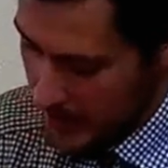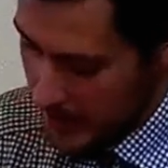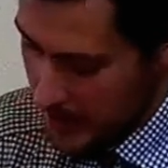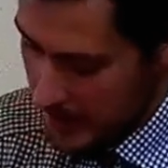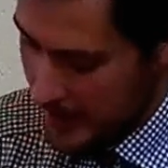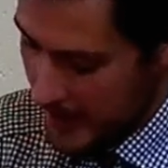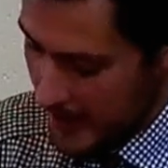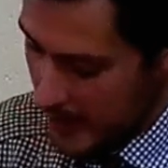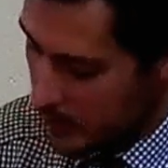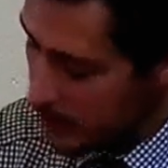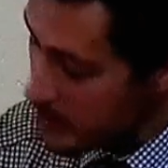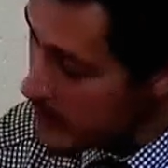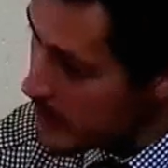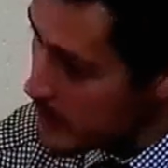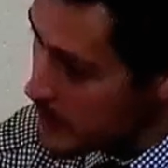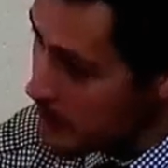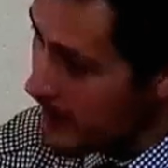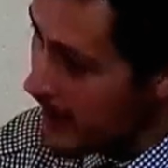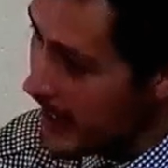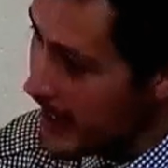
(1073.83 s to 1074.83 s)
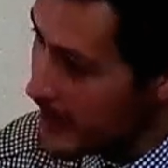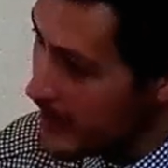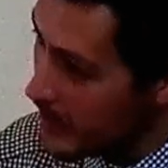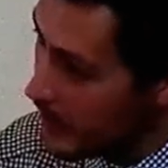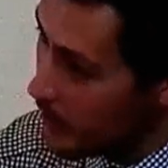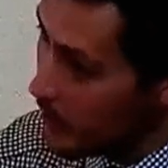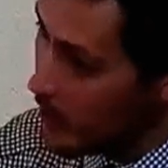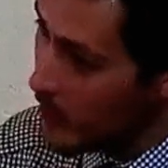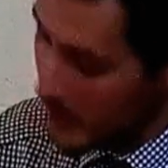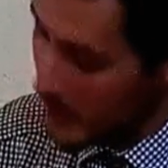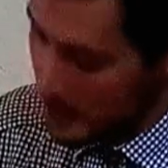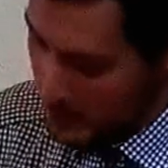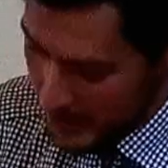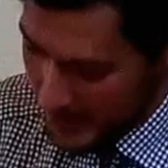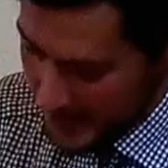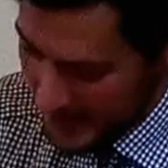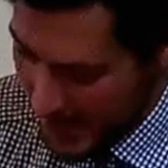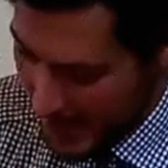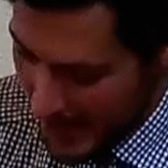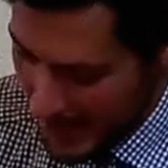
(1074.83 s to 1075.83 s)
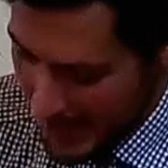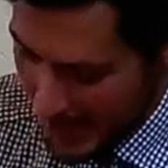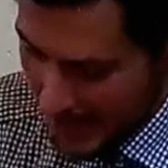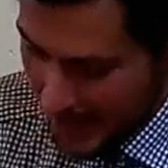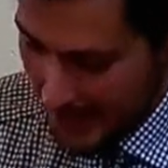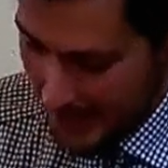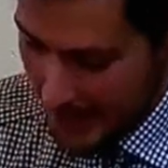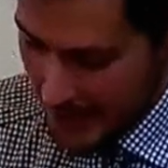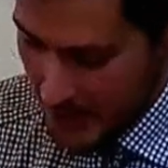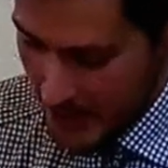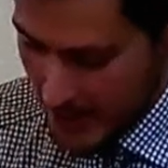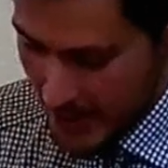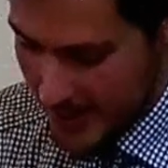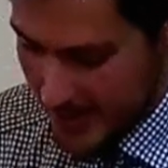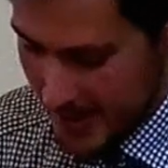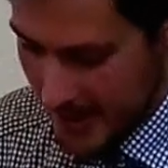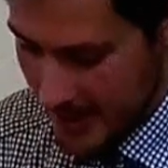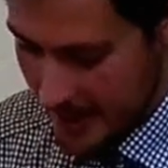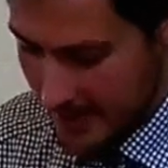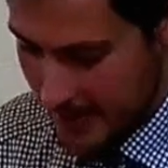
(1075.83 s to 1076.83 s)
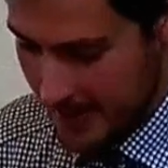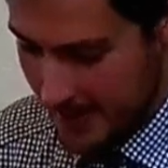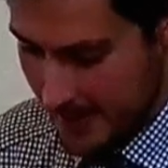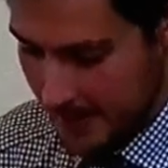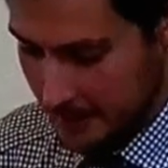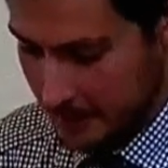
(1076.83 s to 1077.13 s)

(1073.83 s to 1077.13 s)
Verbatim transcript: They crucified the Lord and Messiah, Jesus.